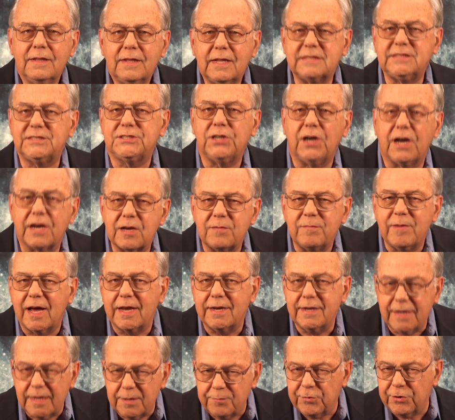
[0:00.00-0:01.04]
Let's talk
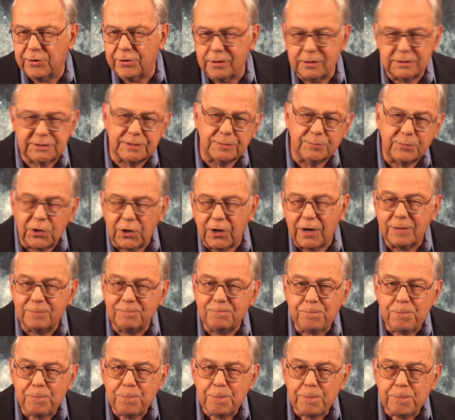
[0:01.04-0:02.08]
about Nibiru some more,
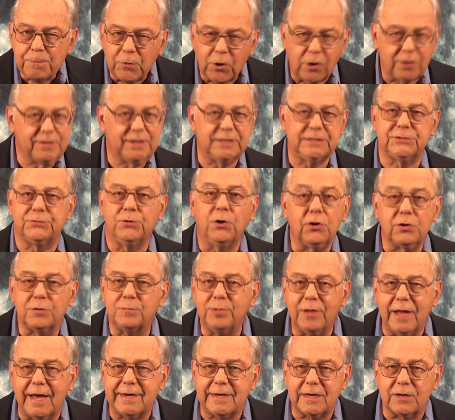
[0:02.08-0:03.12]
or this rogue
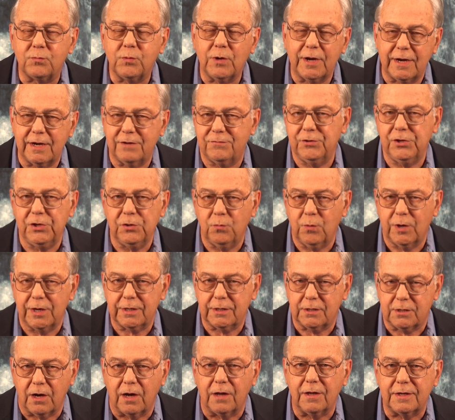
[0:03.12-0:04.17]
planet, whatever you want
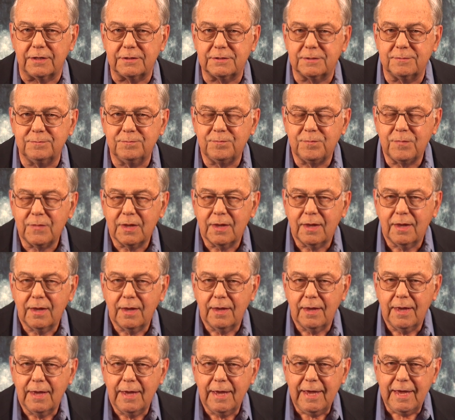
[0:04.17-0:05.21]
to call it.
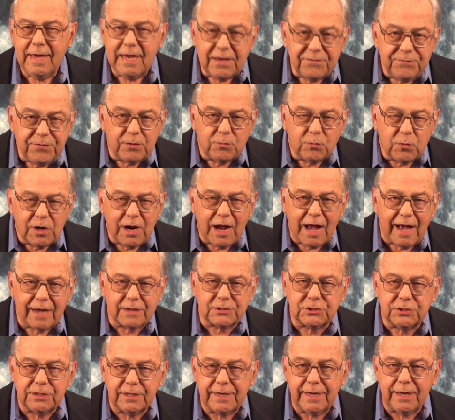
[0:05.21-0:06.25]
If it were
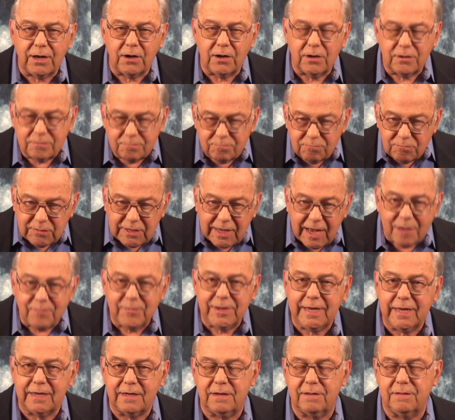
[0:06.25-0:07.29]
actually
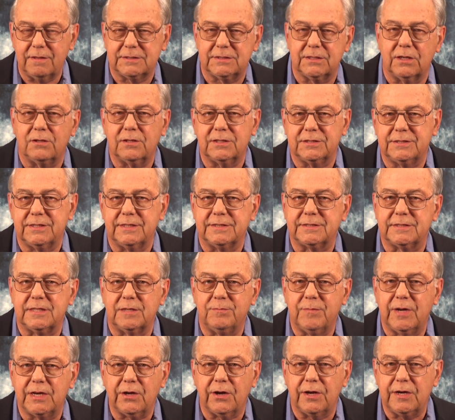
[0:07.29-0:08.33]
coming into the solar
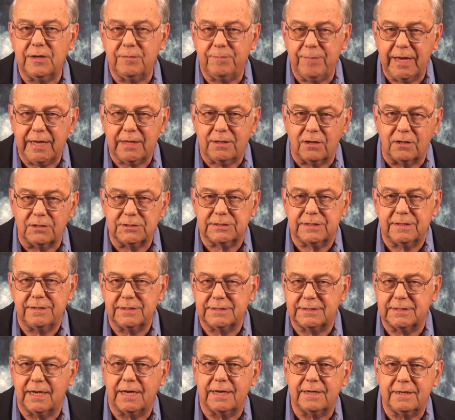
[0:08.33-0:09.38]
system and going to be close to the
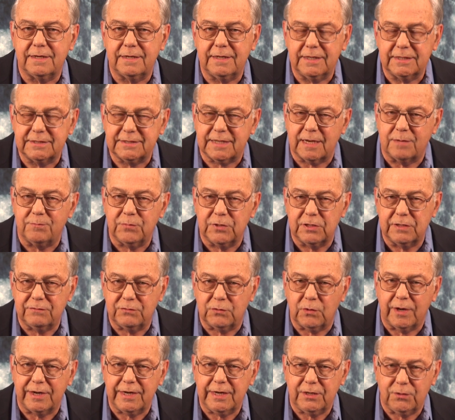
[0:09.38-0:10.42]
sun in December of
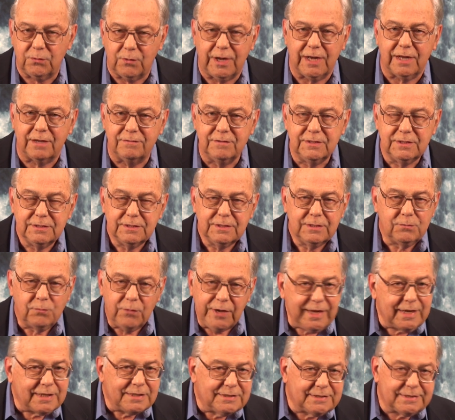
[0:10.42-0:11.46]
twenty twelve,
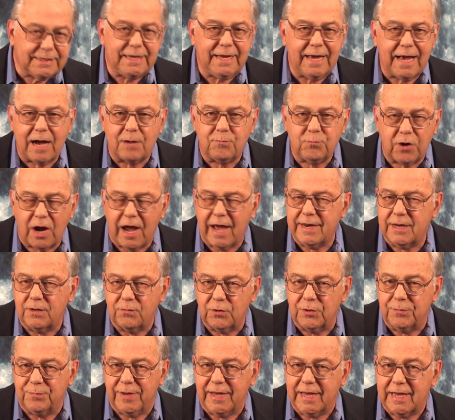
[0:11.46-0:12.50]
we can see how bright it
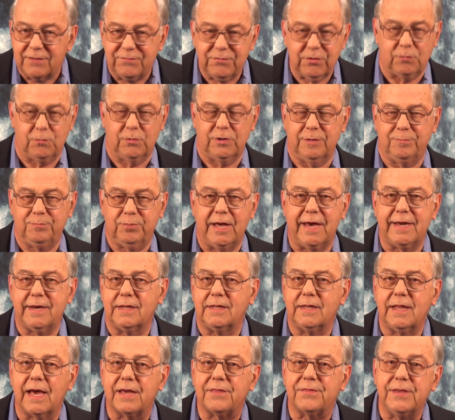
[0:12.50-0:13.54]
would be. If it were a
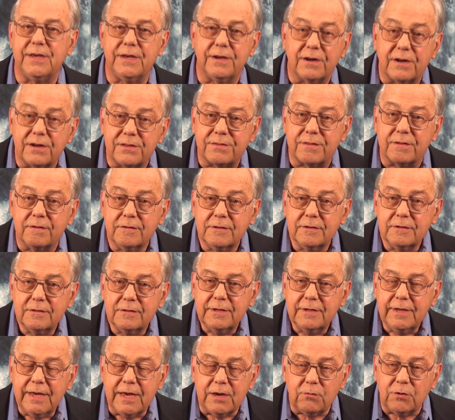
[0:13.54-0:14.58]
planet like the Earth,
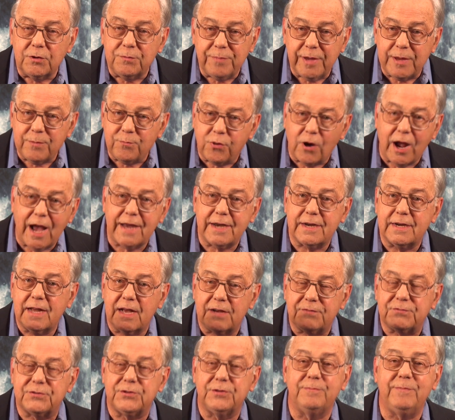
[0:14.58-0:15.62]
it would be bright
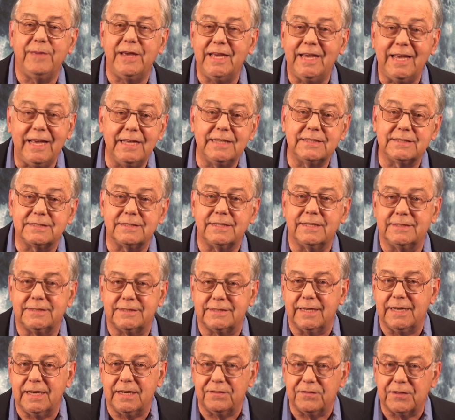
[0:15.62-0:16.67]
enough to be easily
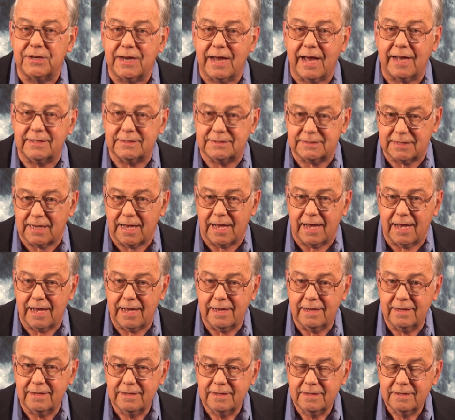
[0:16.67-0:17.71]
seen in the night
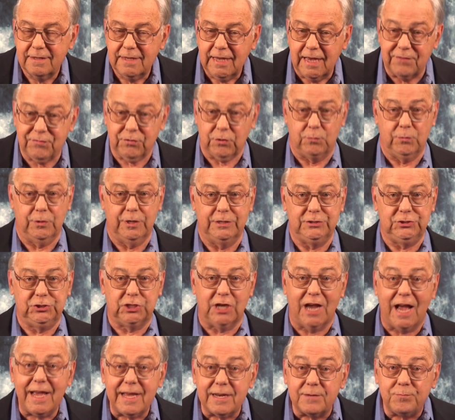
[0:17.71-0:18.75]
sky. If it were a
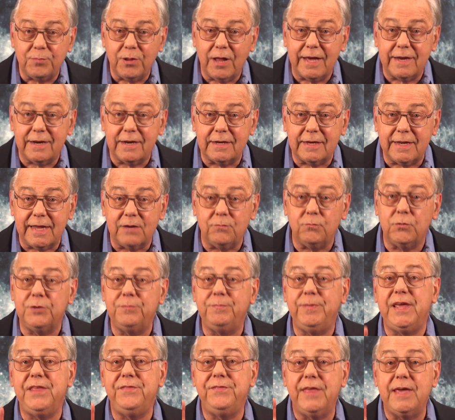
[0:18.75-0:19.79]
giant planet, it
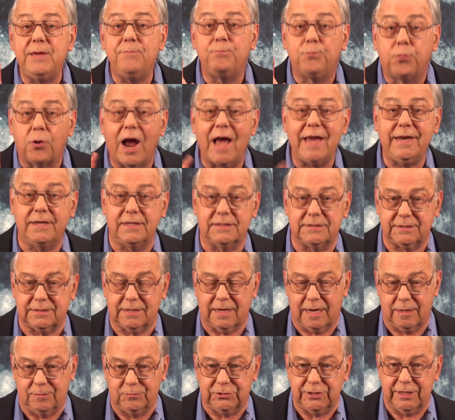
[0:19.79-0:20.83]
would be the brightest
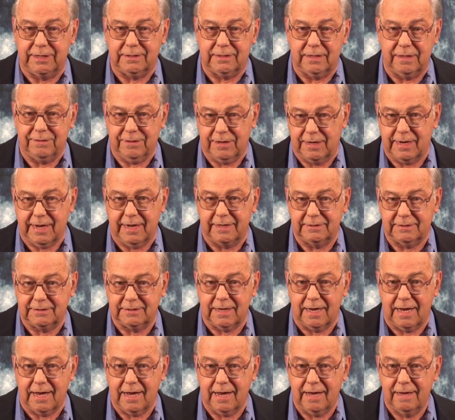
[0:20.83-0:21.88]
object in the night
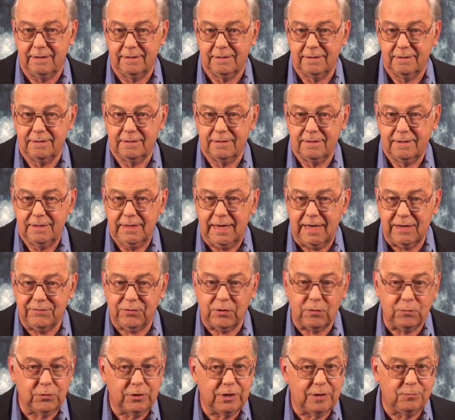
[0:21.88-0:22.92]
sky. If
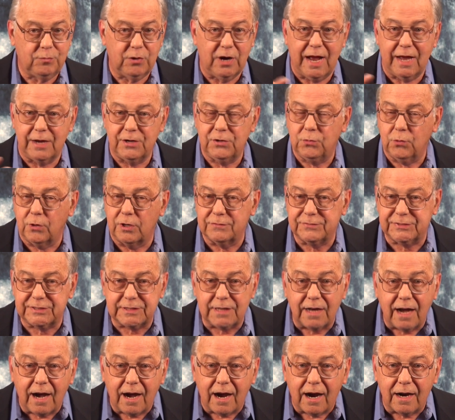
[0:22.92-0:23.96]
it were a brown dwarf
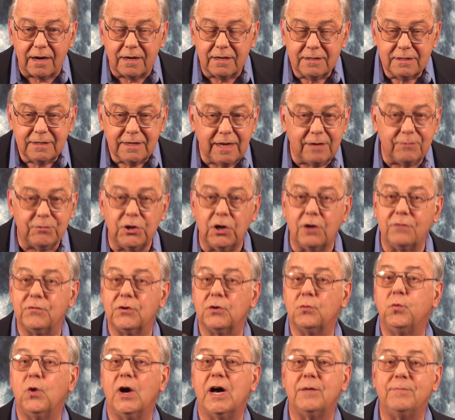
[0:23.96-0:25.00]
star, it would
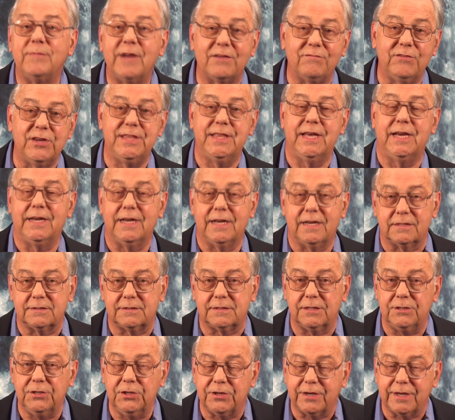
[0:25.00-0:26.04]
overwhelm everything
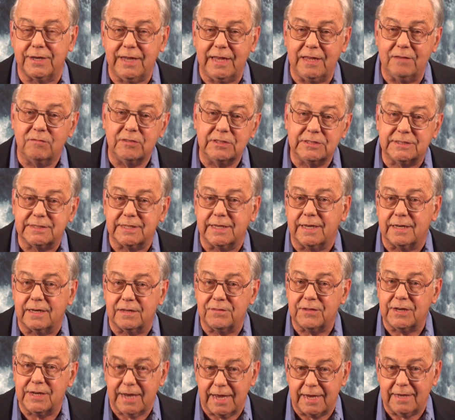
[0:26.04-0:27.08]
else, and you could even see it
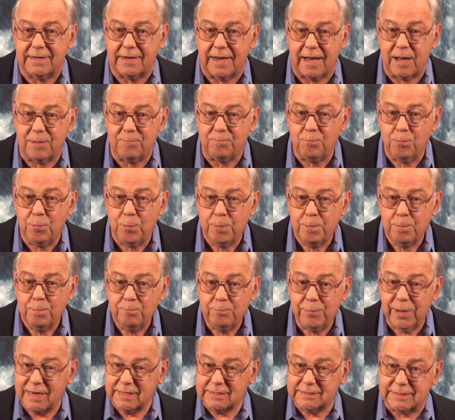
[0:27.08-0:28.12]
in the daytime.
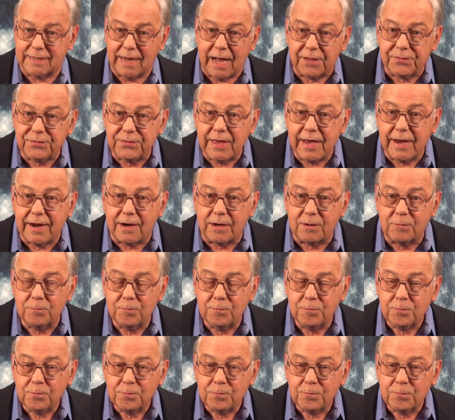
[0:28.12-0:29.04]
But it's not there.